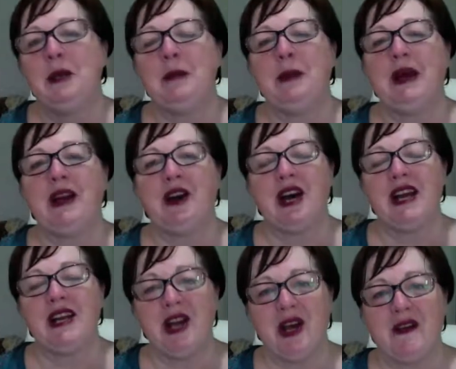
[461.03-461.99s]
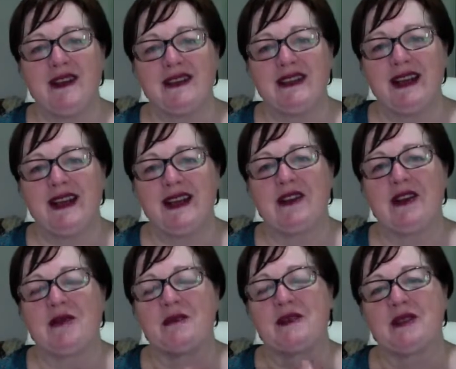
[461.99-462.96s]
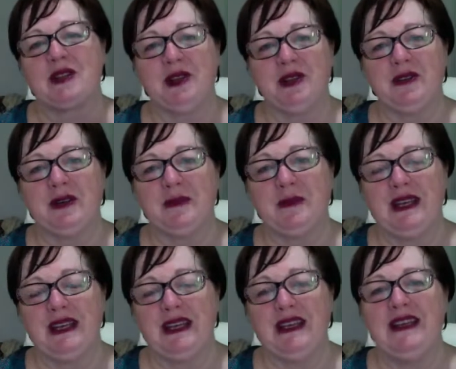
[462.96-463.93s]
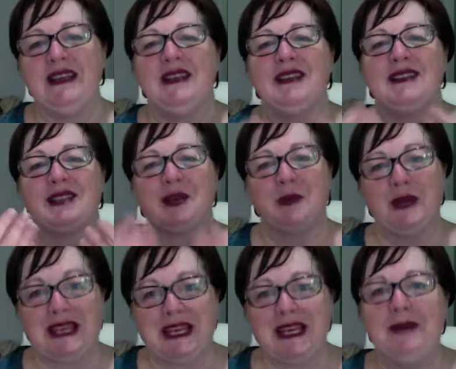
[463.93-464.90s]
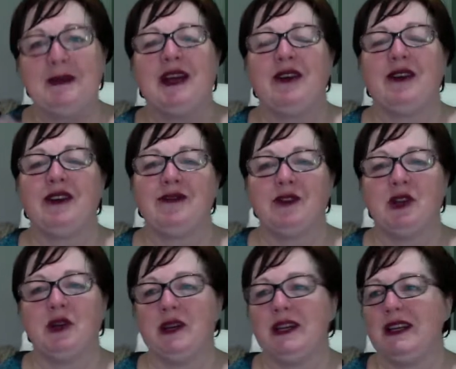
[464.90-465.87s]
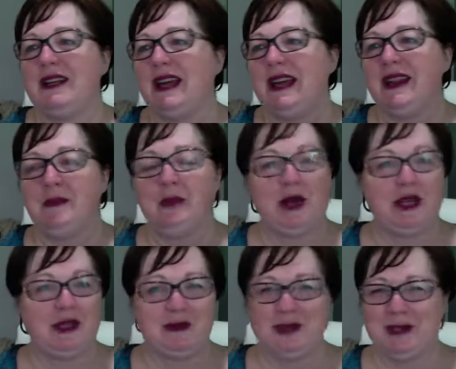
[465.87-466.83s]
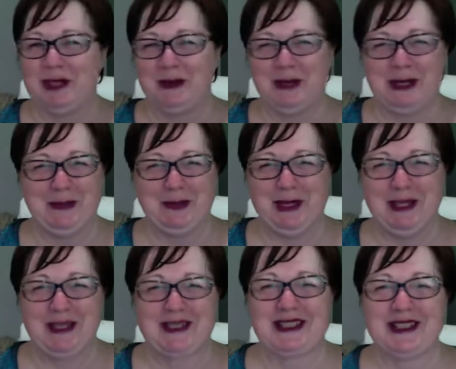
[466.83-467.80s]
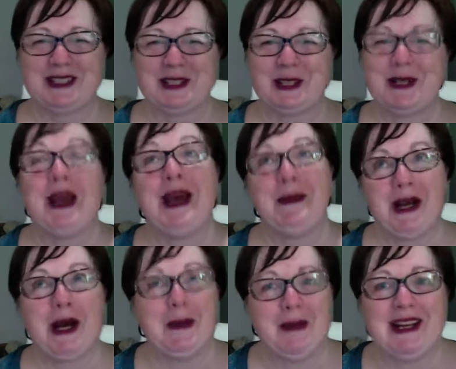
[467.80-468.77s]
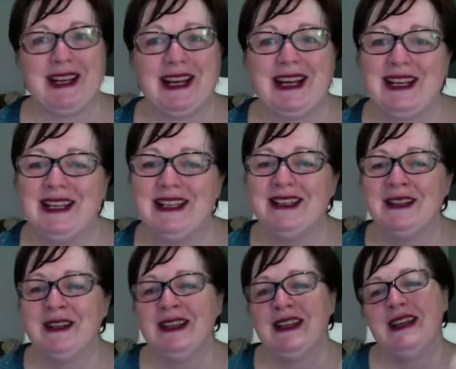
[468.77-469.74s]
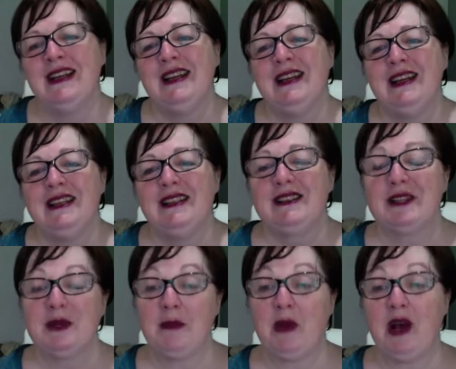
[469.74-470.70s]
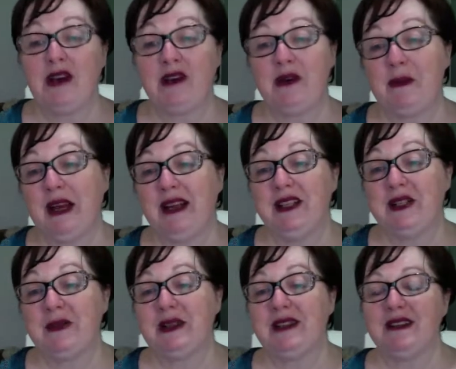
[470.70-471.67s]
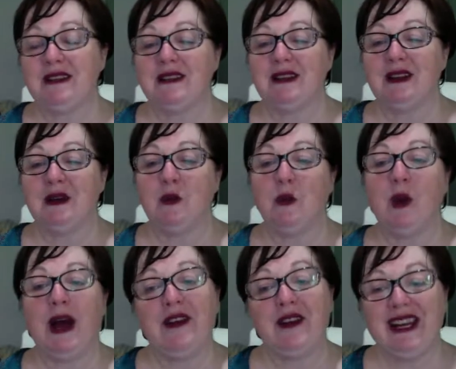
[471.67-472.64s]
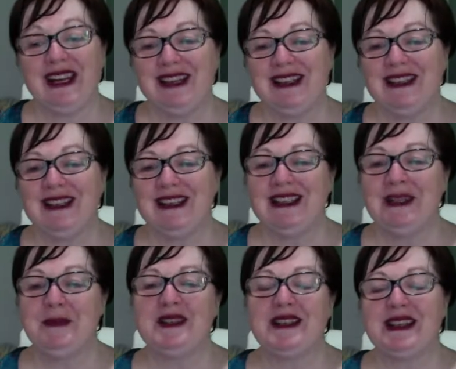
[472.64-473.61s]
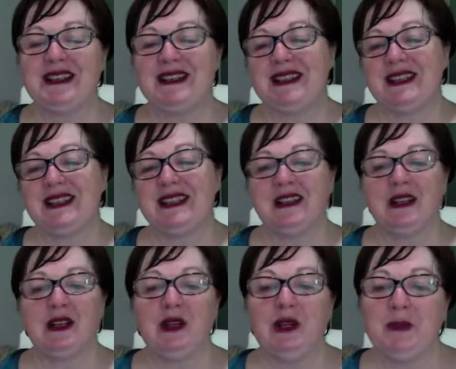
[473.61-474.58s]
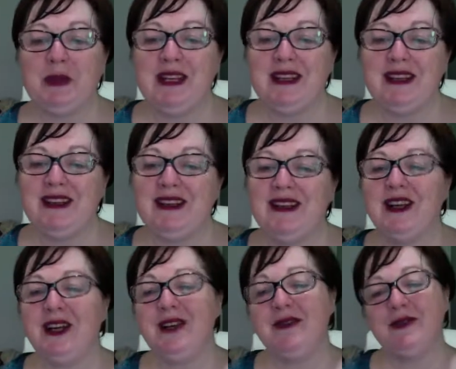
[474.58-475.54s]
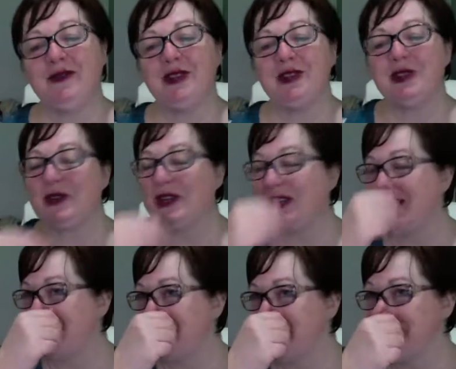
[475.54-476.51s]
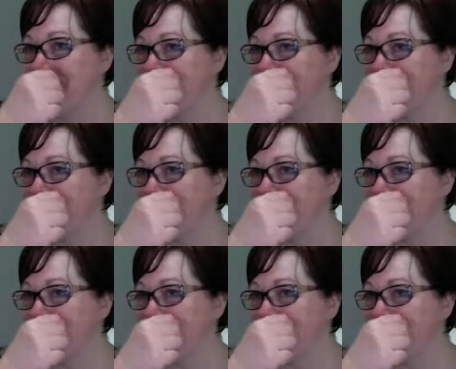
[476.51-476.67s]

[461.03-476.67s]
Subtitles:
But I know as an adult that I'm secure in me, so we keep going forward and the body will do what the body's going to do, but I'm okay. So micromanagement, worrying, obsessing, looping, over-futurizing.